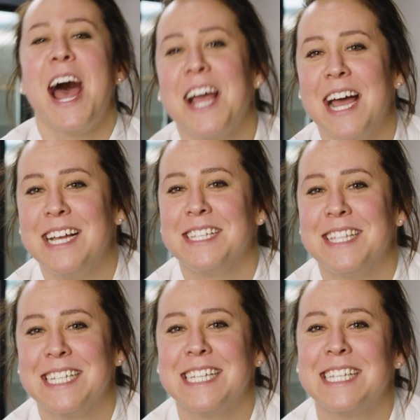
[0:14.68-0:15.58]
Hi guys,
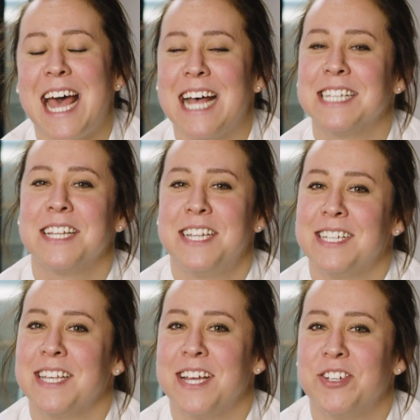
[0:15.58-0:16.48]
this is Ask the
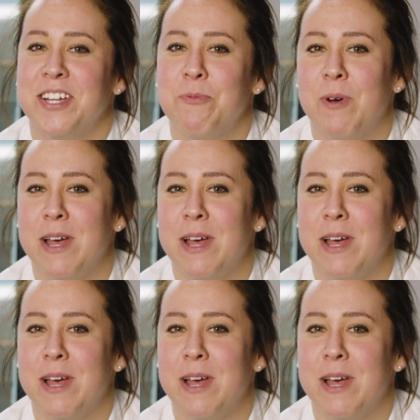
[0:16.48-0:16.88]
Test Kitchen